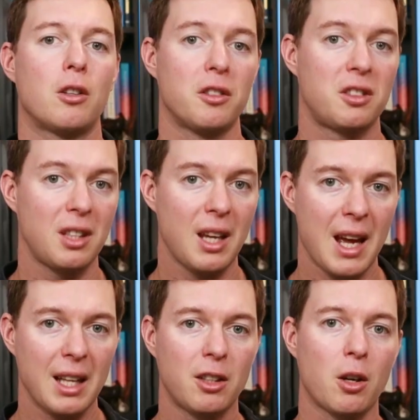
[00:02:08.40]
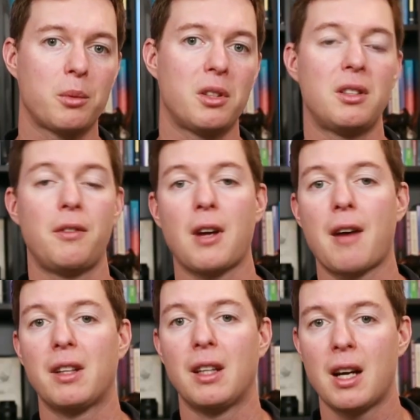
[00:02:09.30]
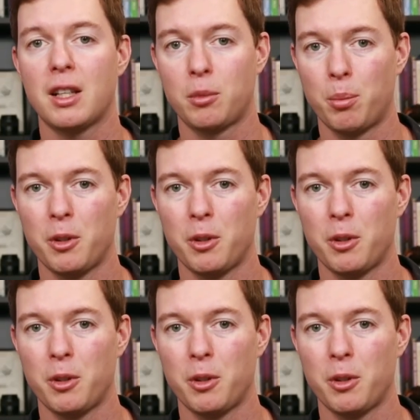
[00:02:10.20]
Consider helicopters if you have a large